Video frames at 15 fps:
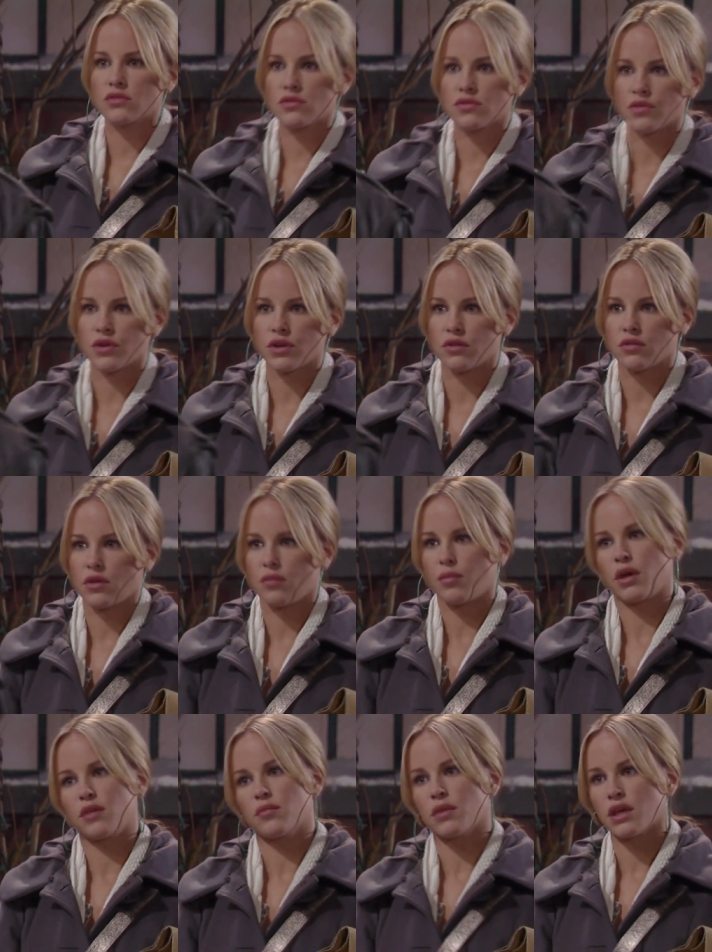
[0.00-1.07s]
news for you that
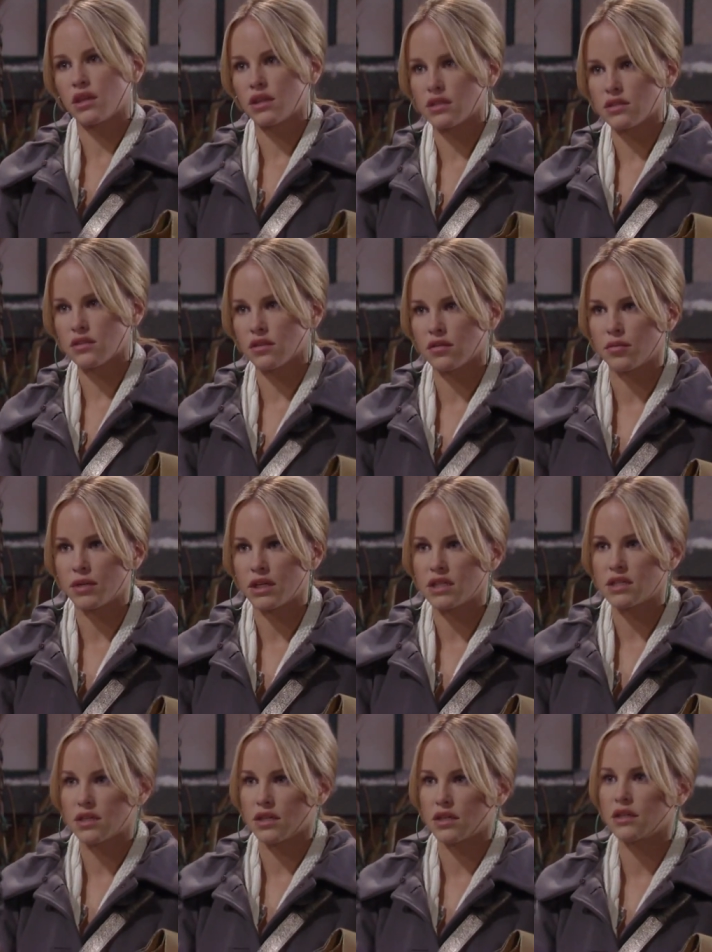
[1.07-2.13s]
might make things a little bit
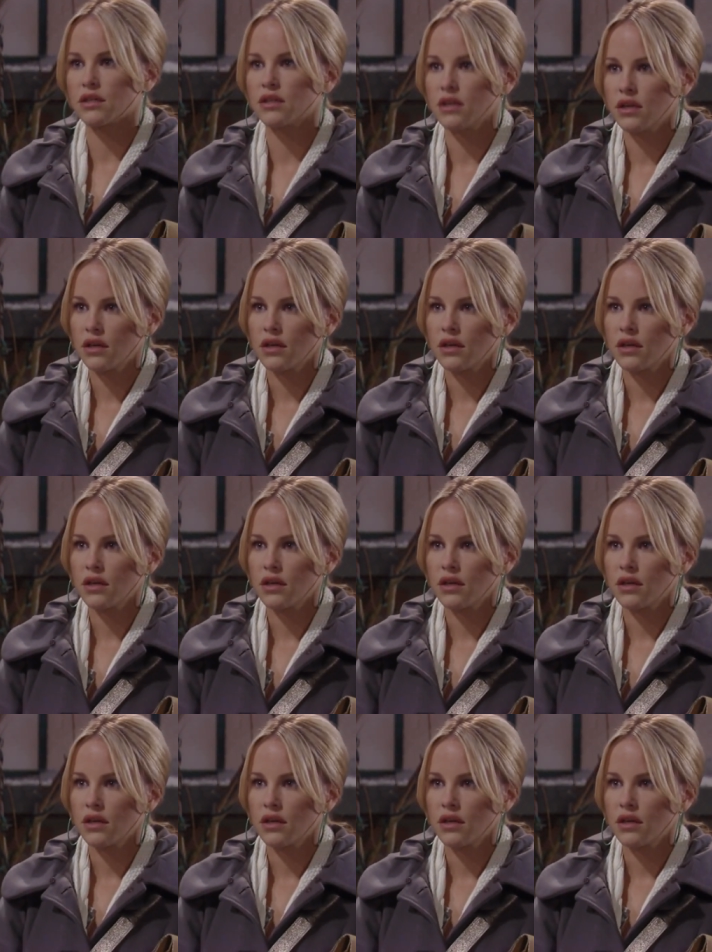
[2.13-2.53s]
easier.